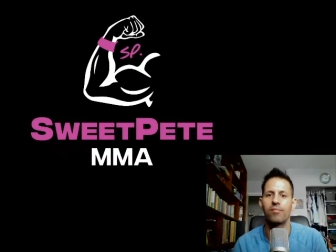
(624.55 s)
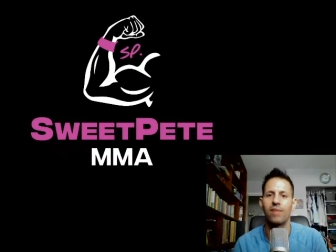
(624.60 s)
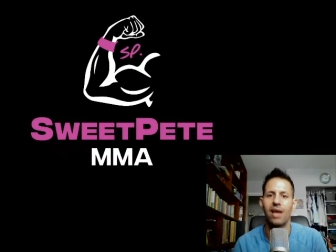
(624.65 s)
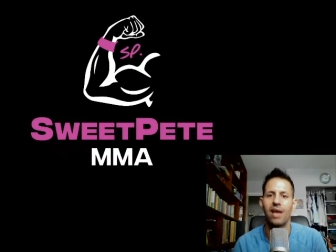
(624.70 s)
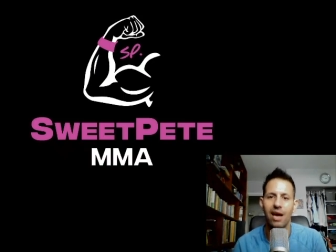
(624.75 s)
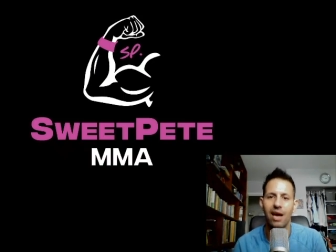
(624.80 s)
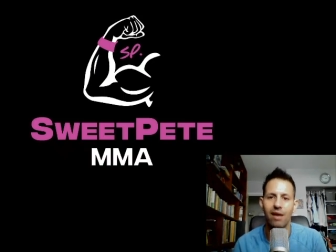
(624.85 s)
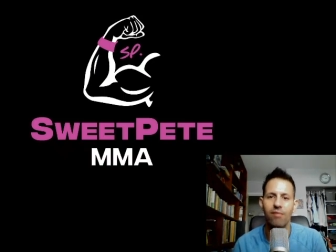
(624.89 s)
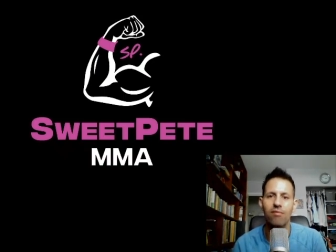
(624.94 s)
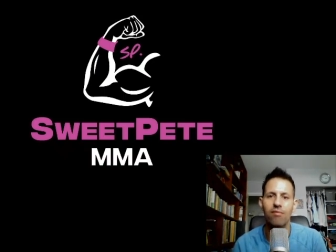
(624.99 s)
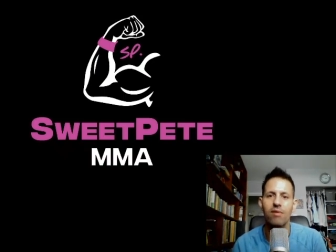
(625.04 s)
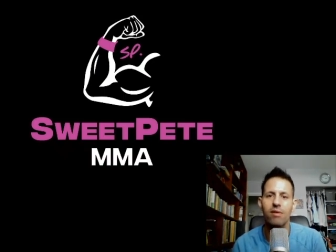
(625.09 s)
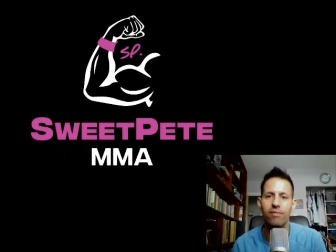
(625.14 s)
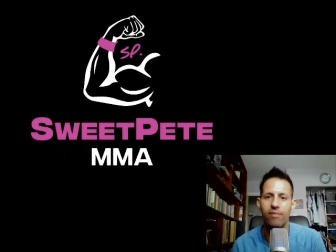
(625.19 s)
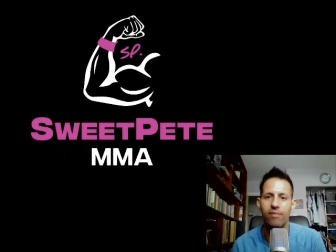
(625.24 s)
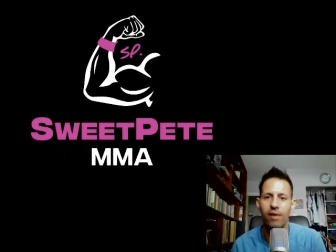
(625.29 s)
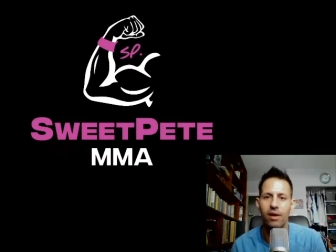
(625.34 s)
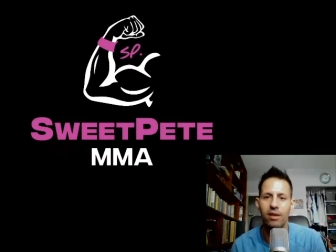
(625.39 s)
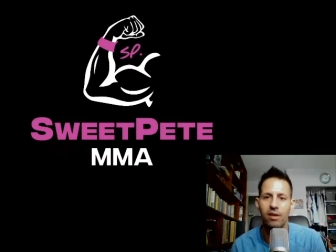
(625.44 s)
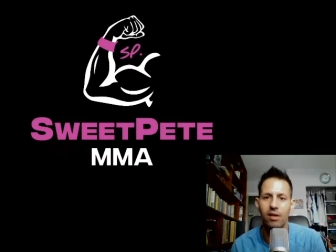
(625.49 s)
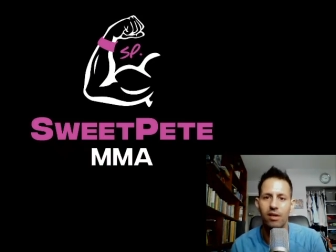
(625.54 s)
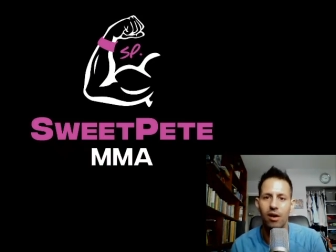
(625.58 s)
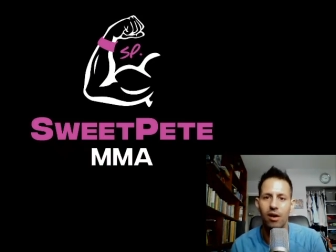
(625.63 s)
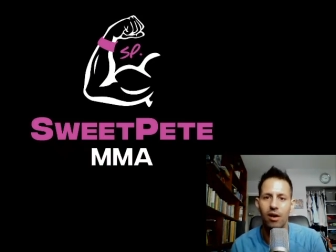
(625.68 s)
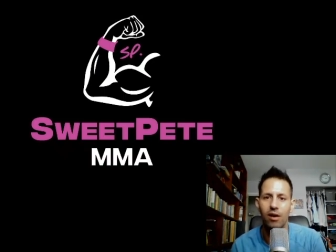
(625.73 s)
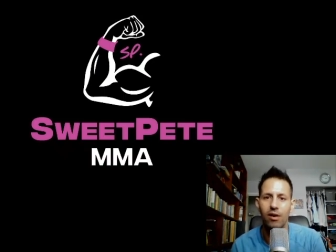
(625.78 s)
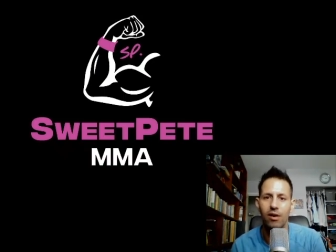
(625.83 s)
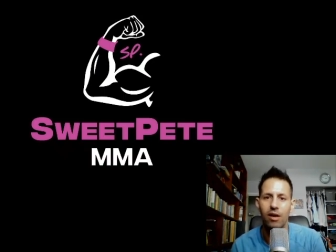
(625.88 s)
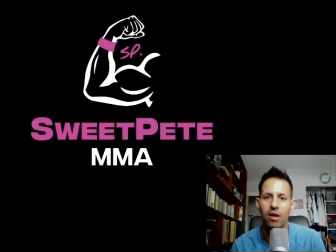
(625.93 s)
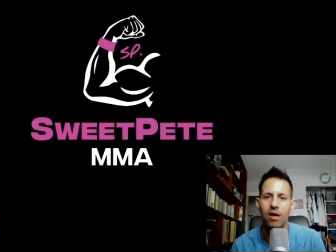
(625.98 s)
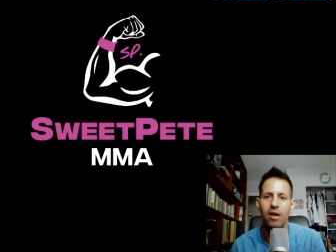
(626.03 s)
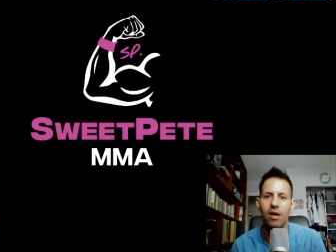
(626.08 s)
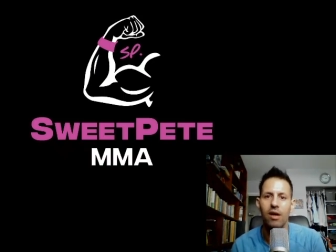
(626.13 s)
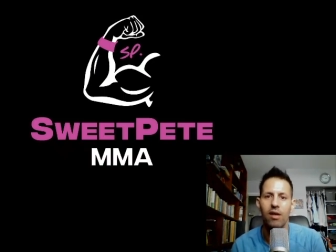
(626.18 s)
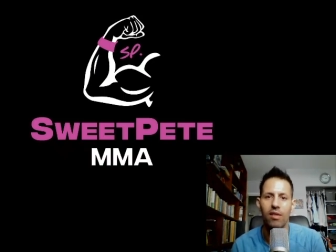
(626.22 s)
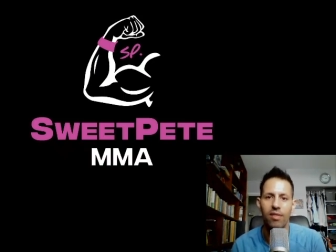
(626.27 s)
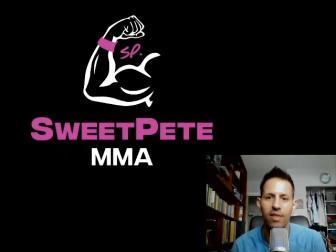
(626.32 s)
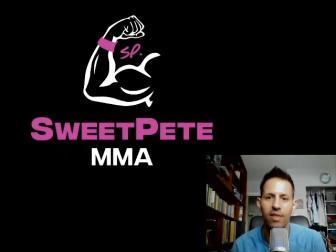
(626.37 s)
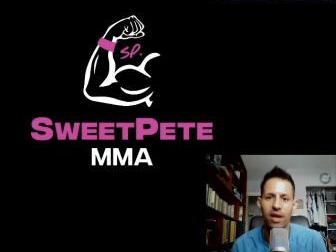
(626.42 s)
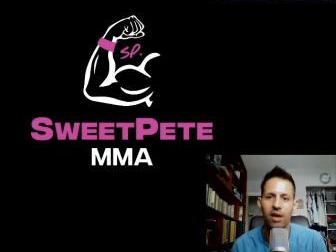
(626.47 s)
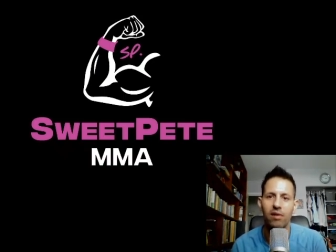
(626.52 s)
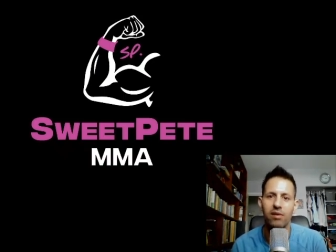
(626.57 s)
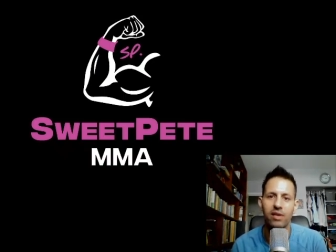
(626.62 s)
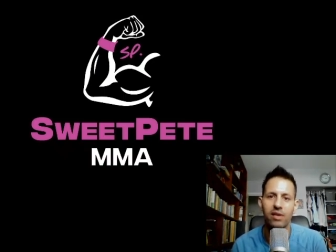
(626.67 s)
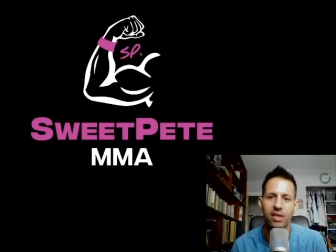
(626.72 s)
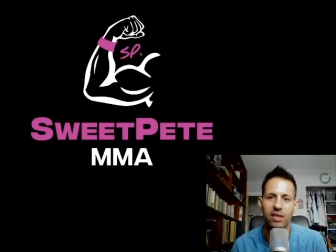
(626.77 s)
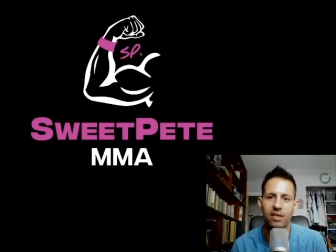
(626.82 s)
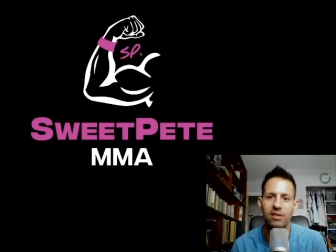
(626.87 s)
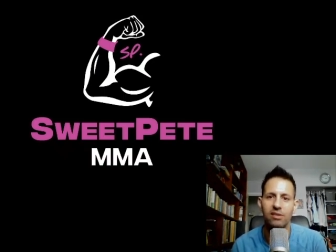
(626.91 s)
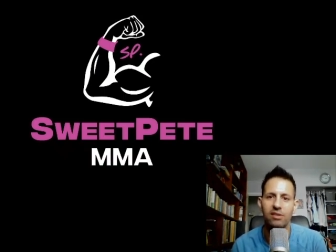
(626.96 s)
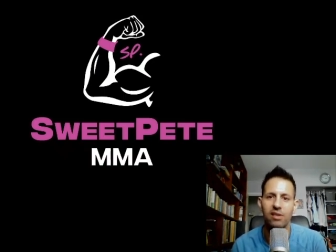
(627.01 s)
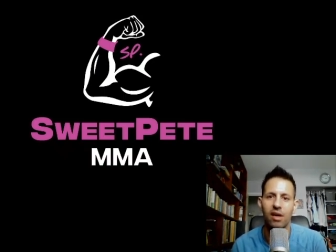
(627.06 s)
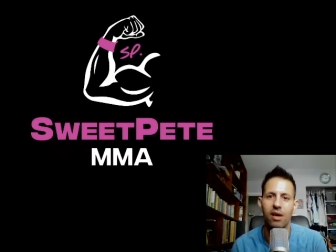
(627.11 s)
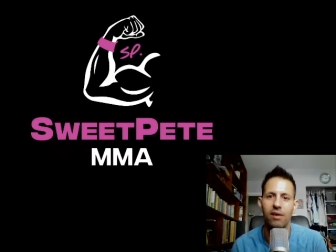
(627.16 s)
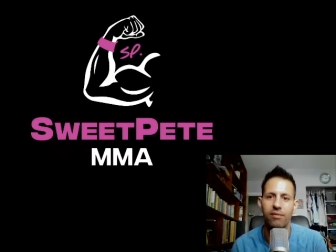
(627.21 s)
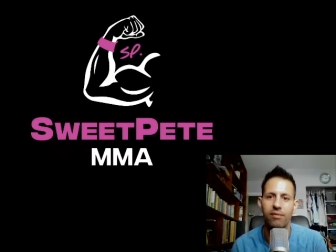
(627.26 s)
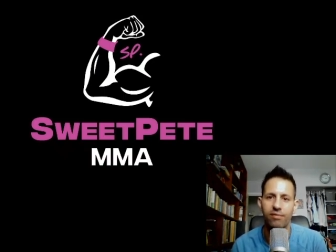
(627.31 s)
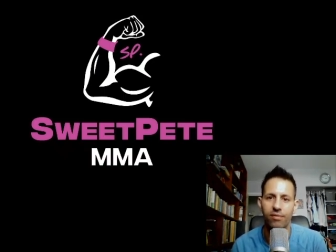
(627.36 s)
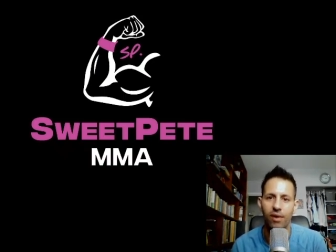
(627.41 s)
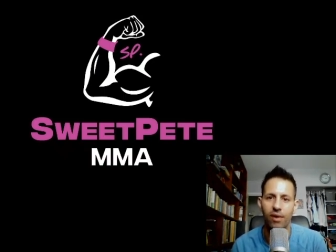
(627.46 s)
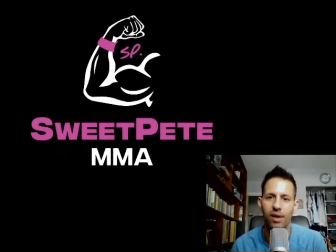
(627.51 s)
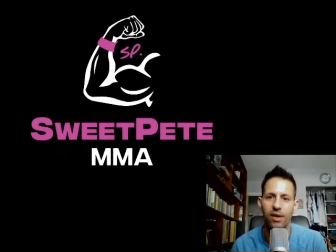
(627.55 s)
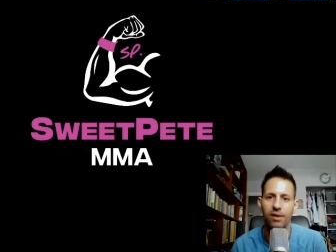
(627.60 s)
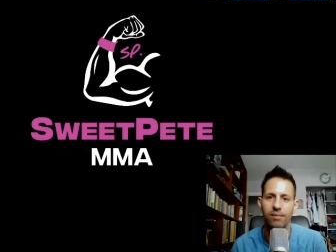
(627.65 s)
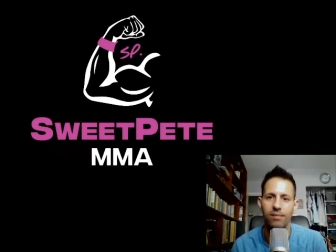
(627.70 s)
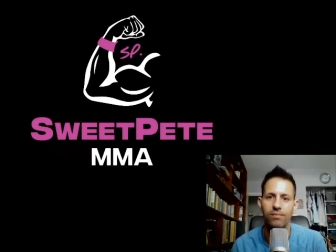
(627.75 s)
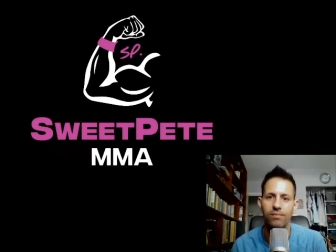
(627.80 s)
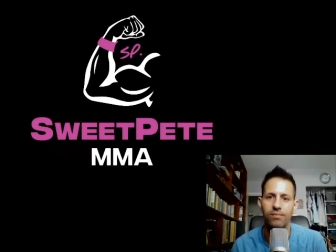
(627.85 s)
Every fight card, there is a fight